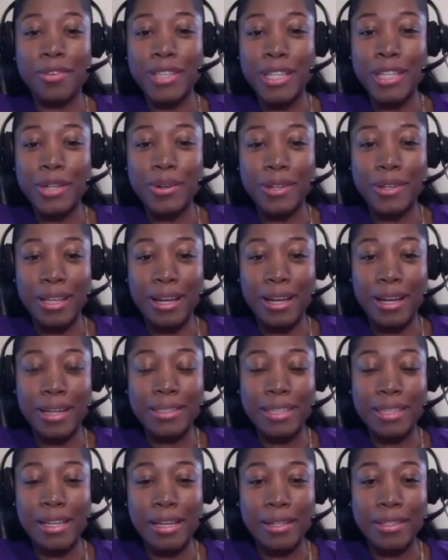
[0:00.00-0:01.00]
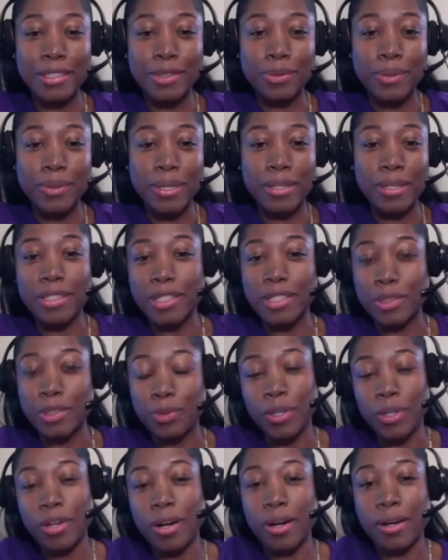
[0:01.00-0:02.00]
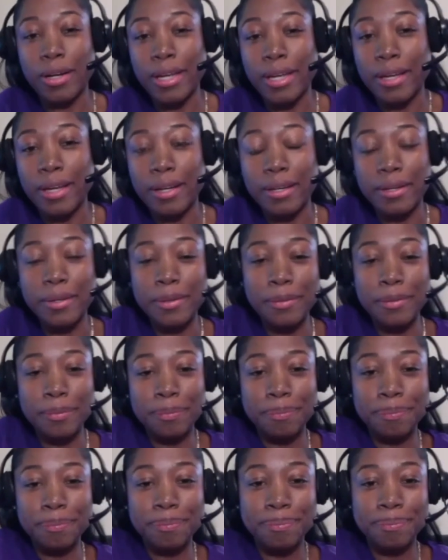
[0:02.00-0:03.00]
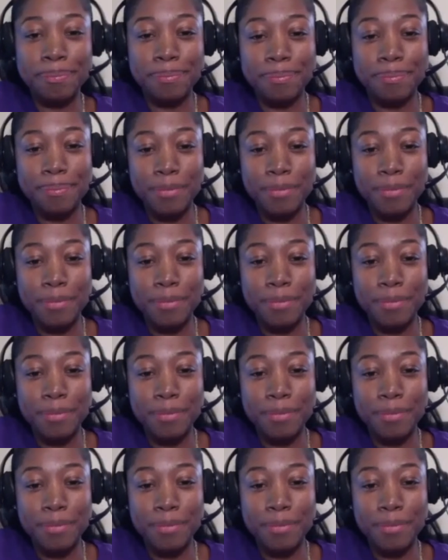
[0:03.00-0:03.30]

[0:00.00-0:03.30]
on lockdown as well? Because we are here where